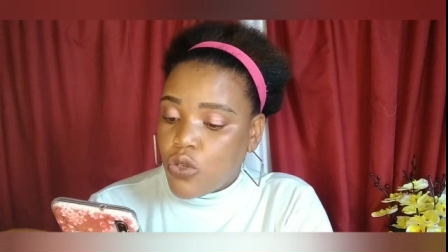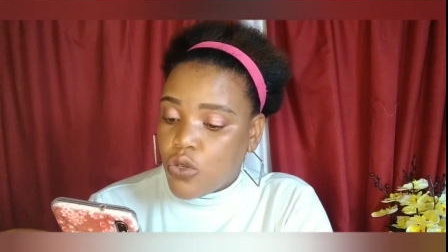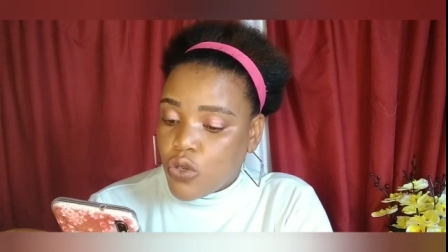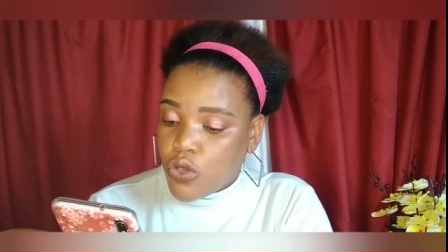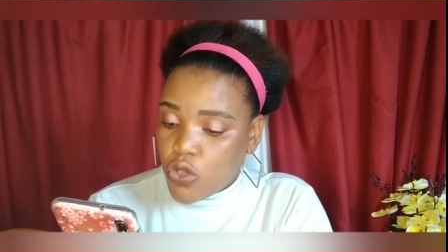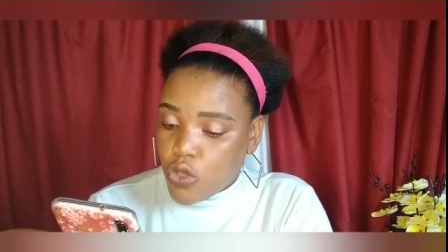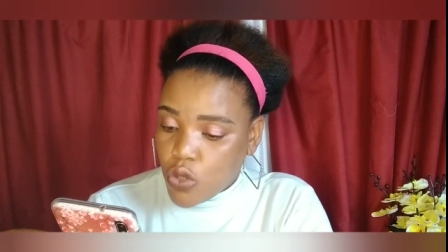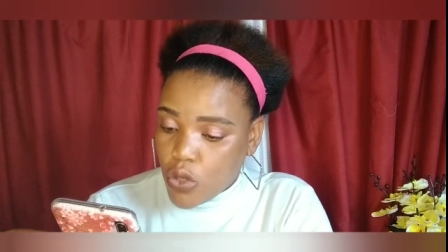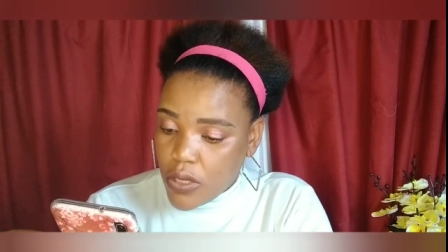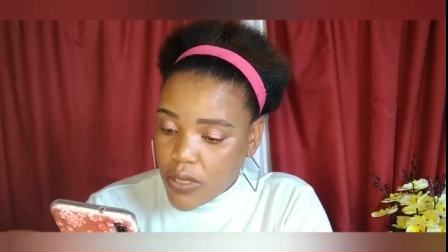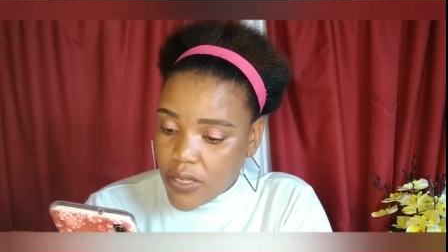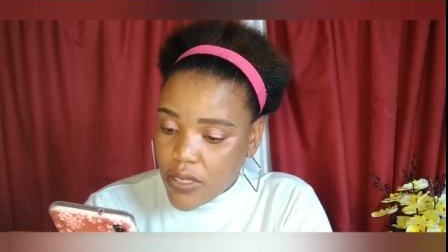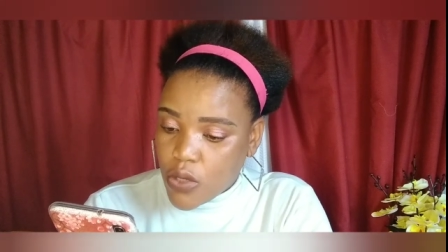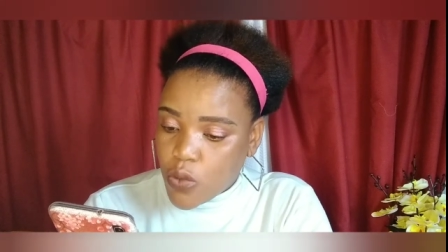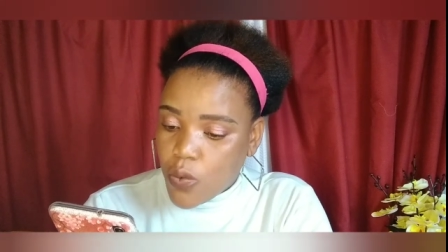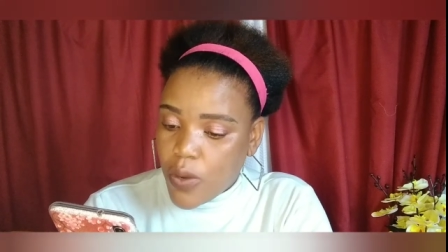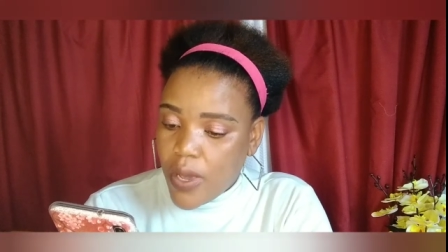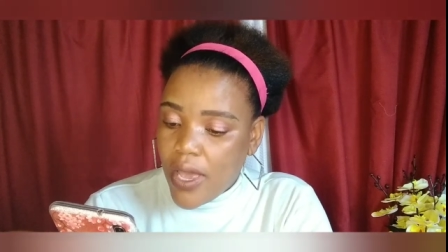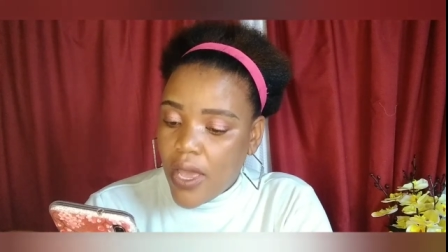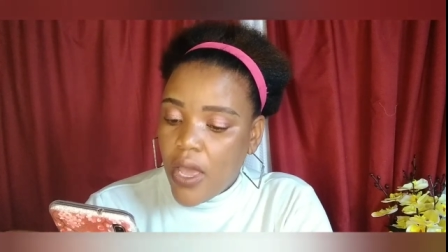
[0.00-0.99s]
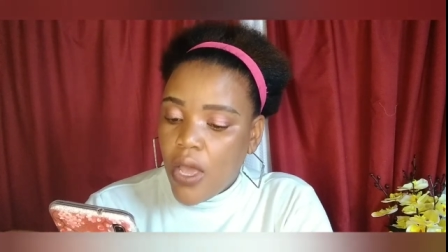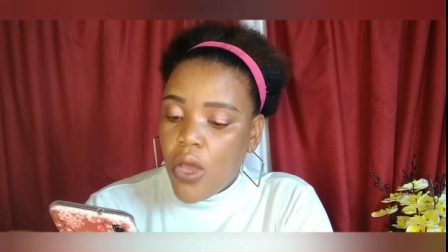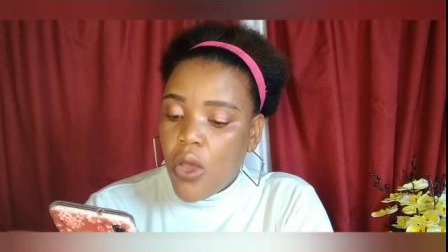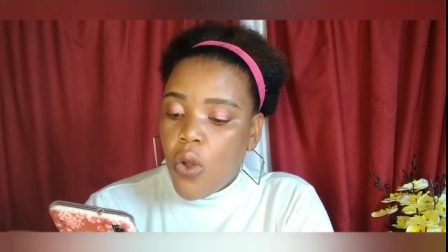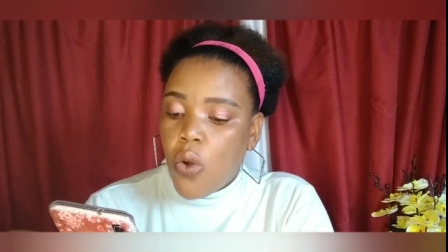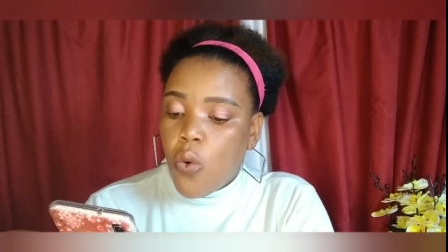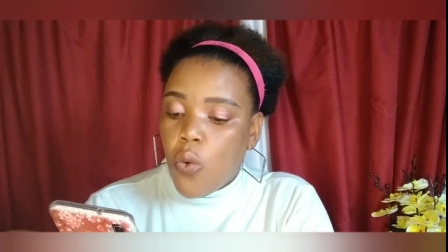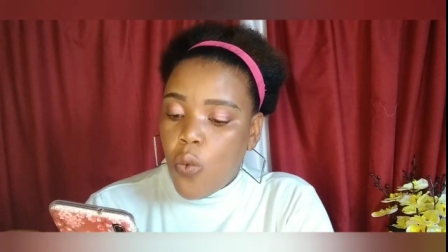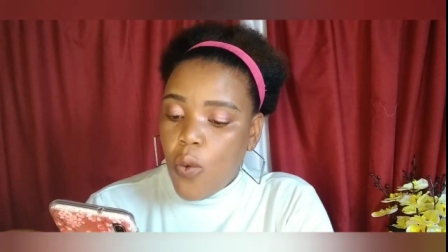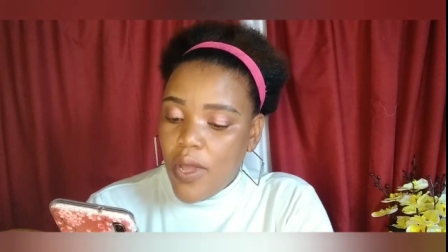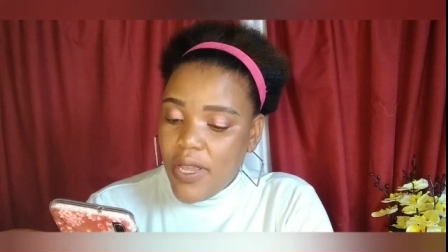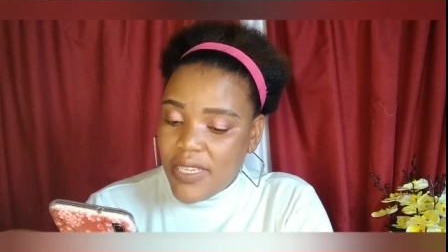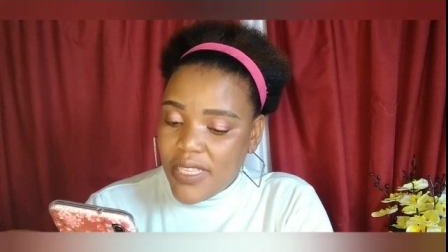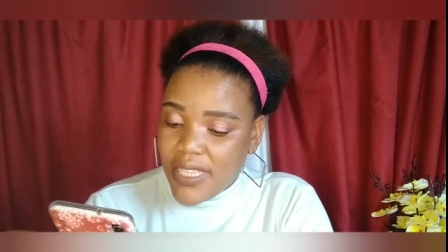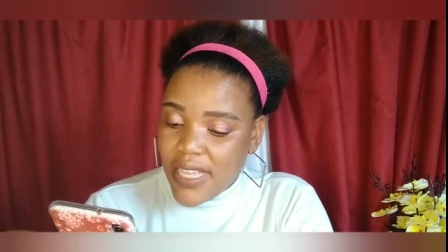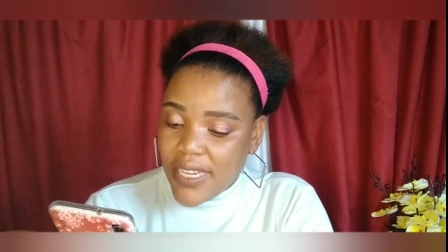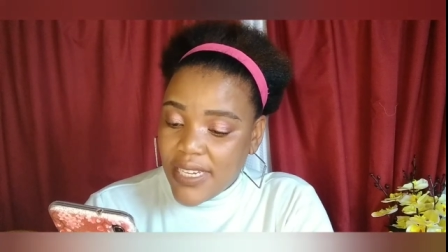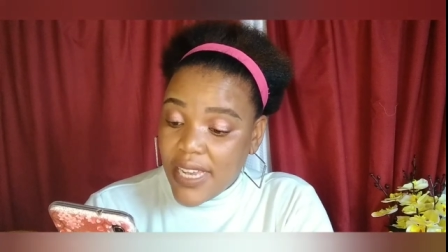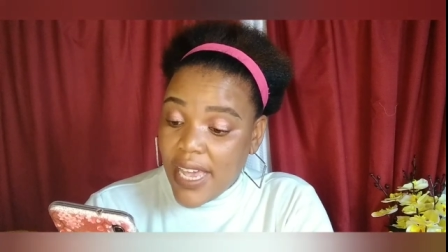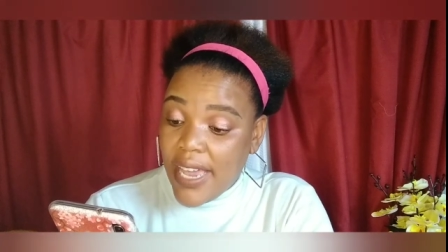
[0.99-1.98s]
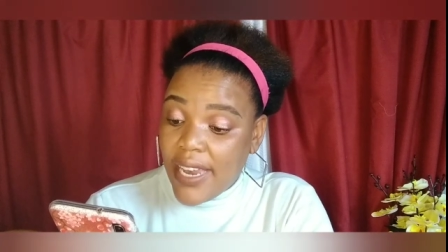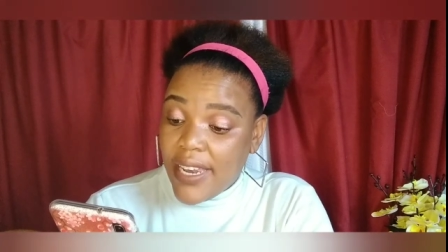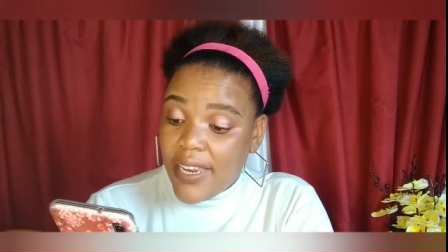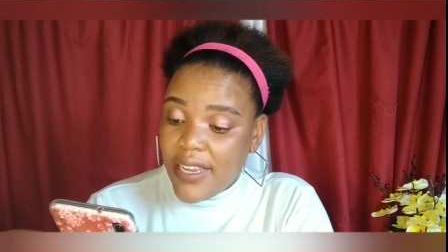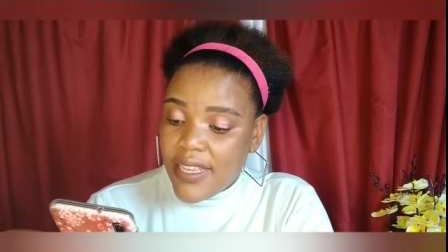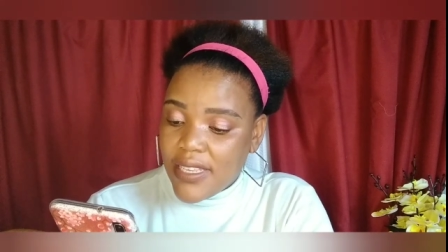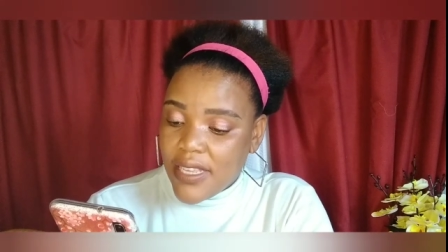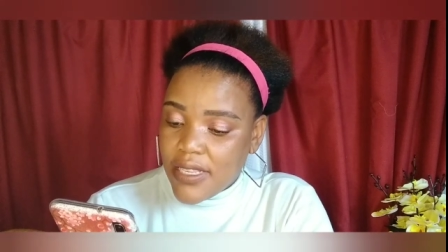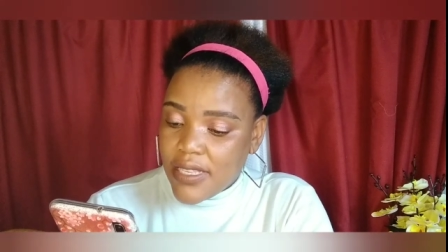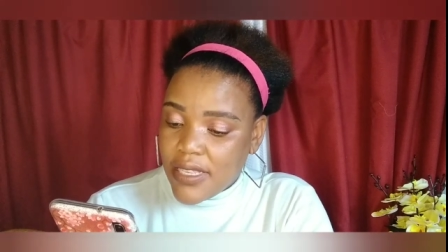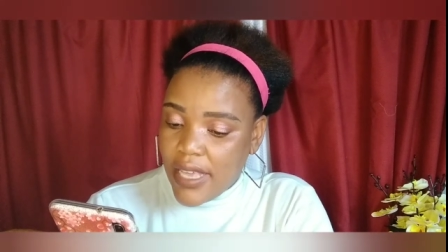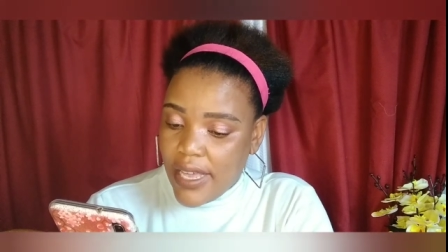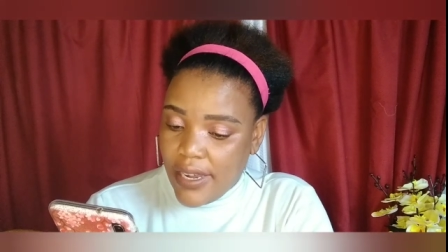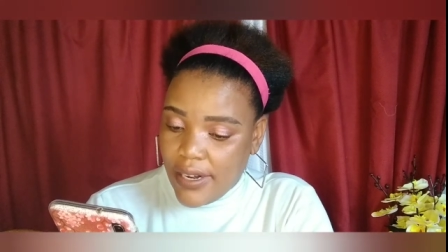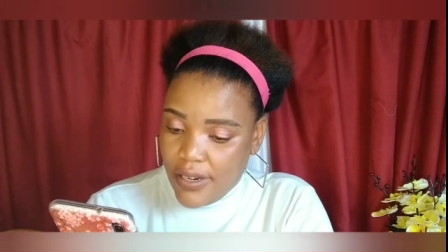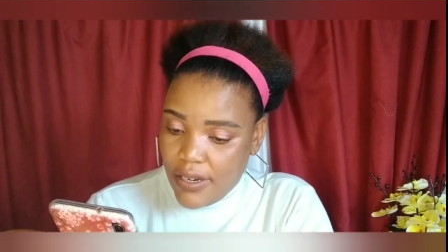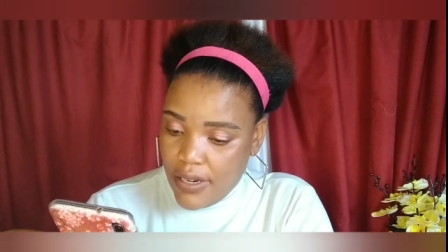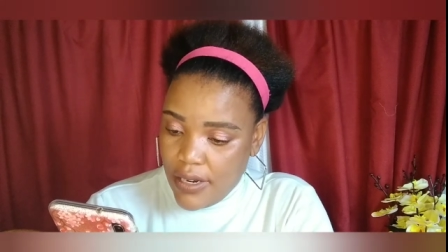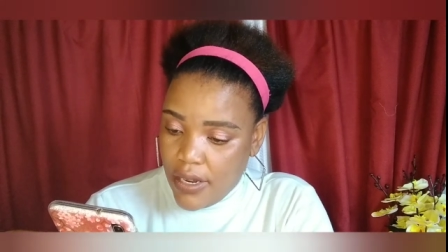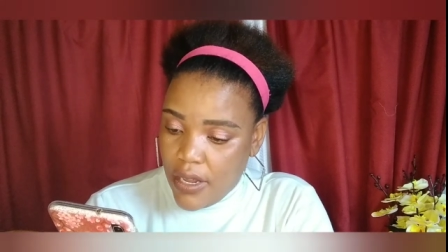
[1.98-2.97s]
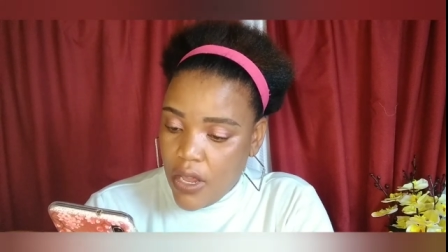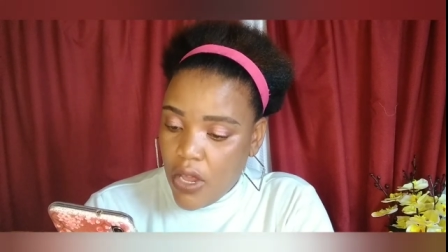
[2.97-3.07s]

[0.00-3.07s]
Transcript: resources were wasted unnecessarily.